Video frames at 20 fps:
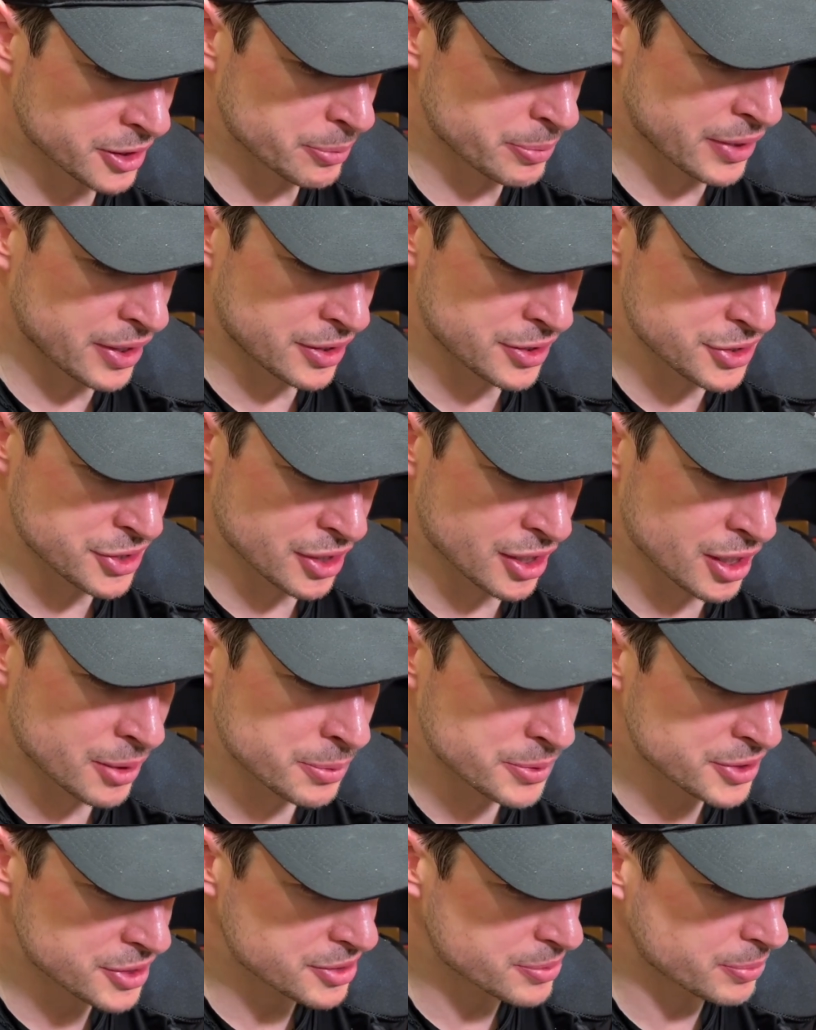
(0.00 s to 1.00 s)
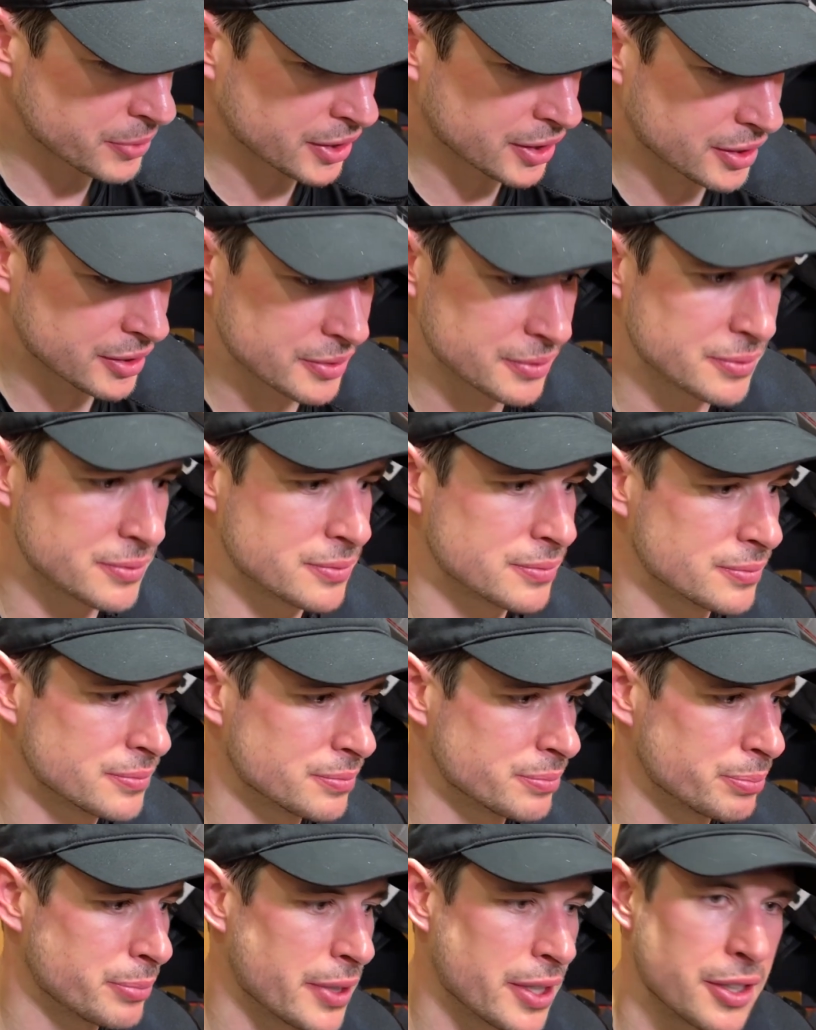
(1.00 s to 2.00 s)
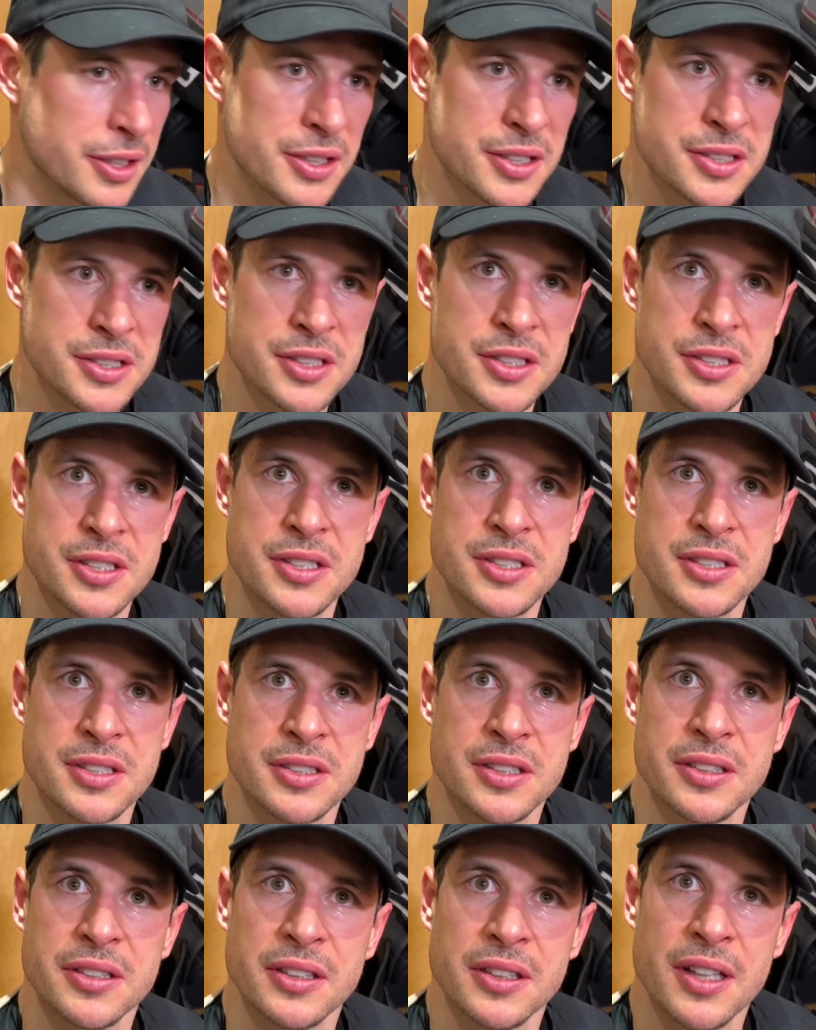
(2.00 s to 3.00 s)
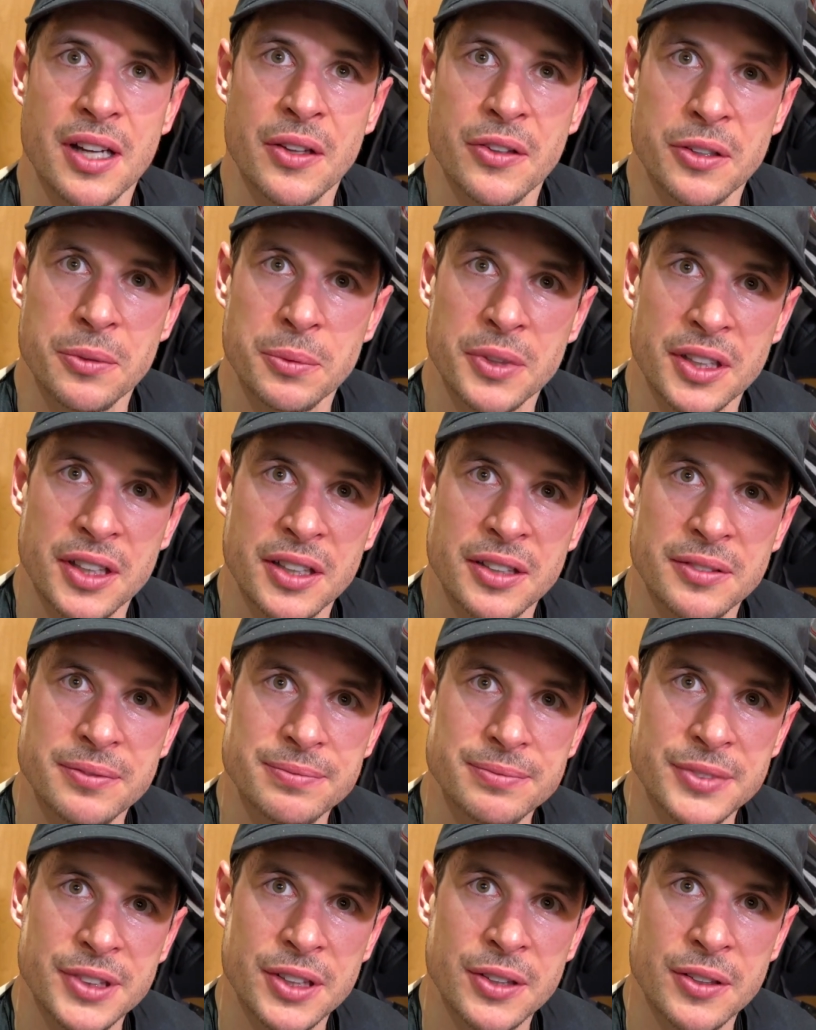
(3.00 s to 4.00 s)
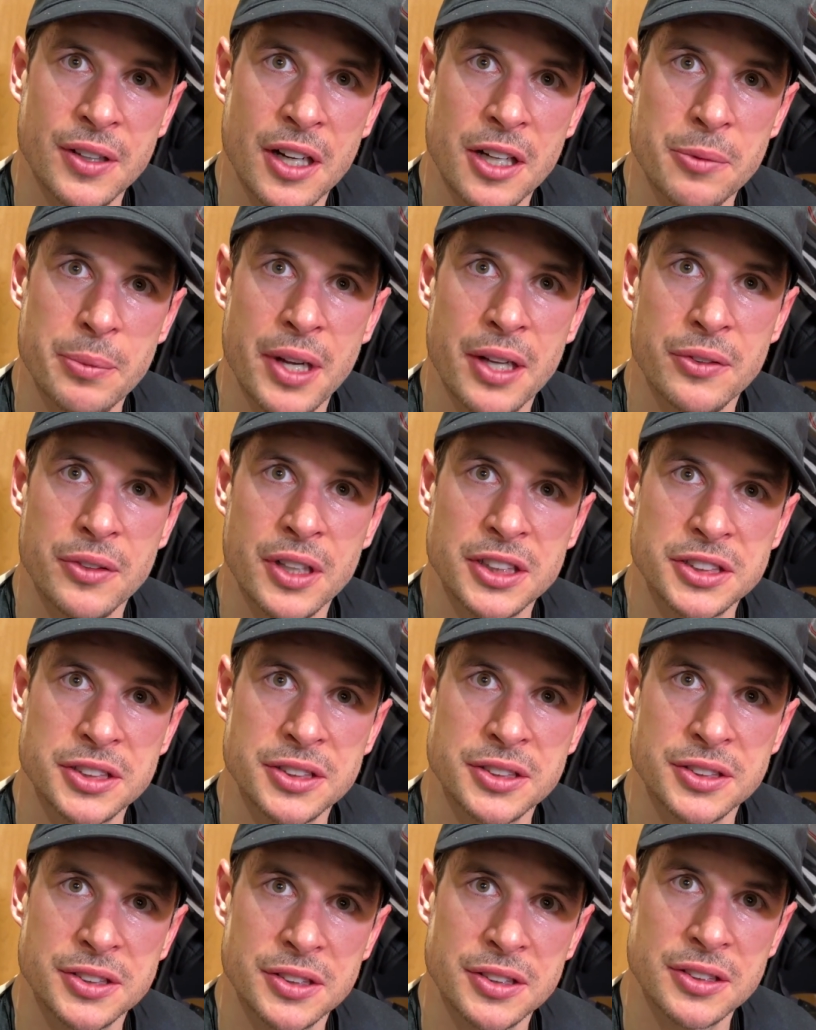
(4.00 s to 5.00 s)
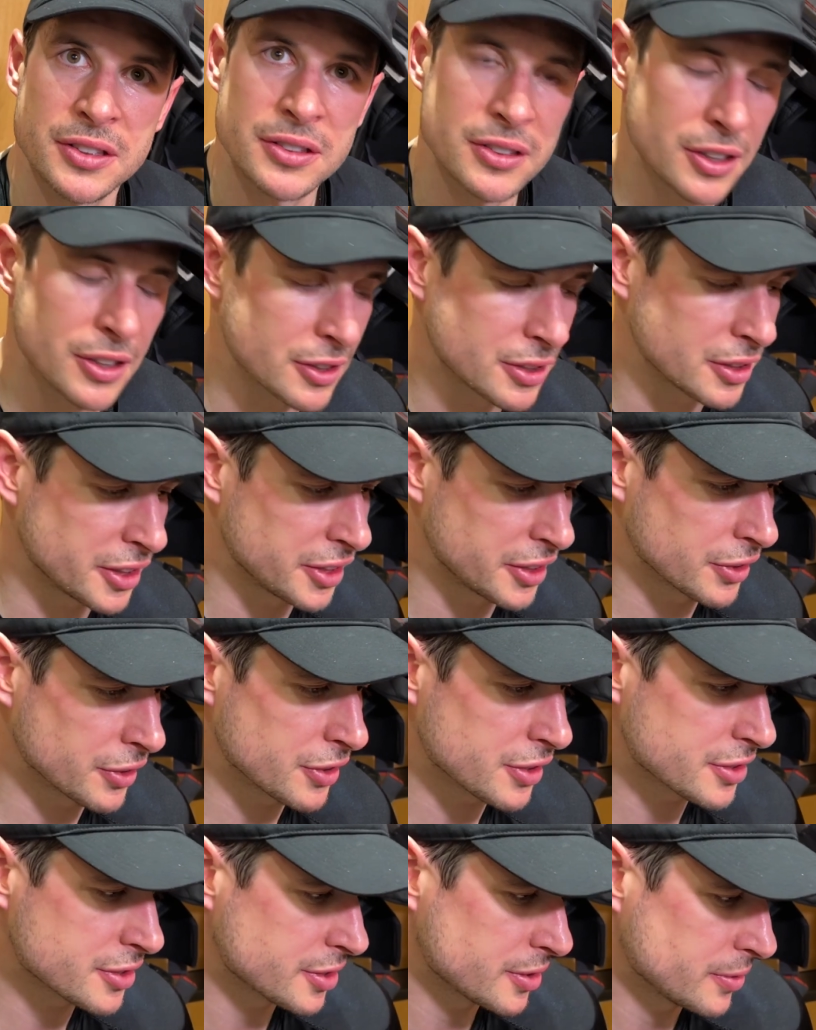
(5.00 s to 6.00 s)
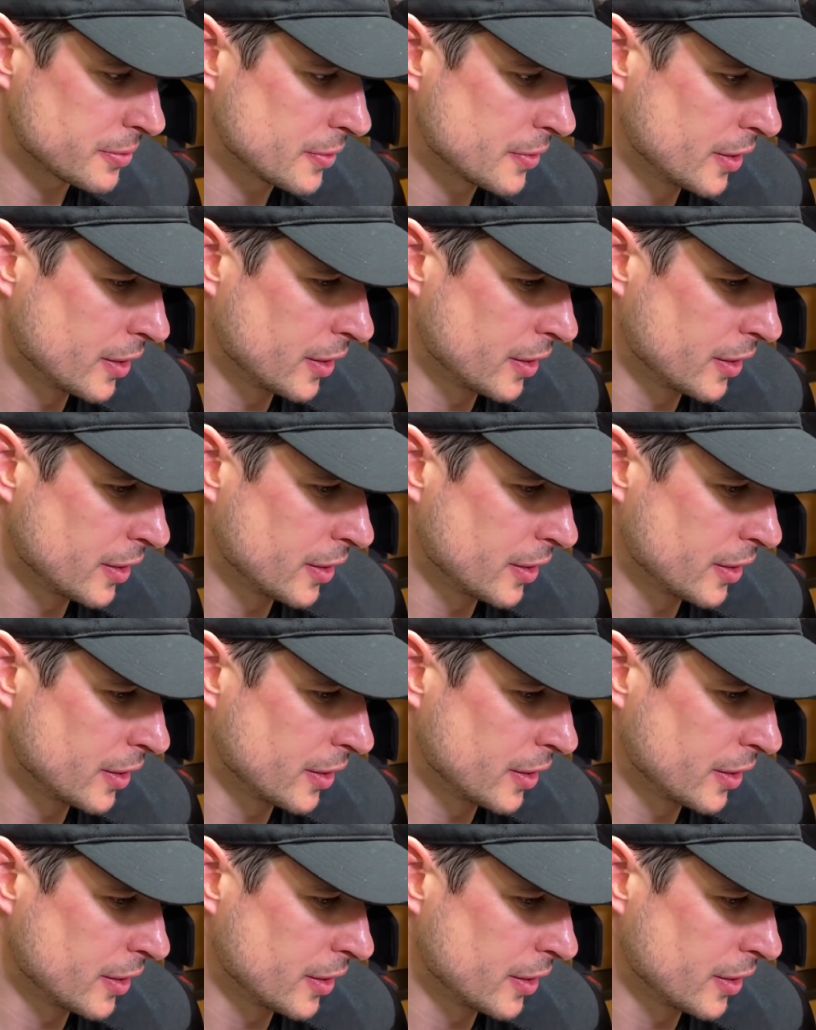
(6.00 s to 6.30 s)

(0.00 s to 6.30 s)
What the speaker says: a better job of just making better decisions that didn't allow them to get, you know, odd man rushes or clean looks. And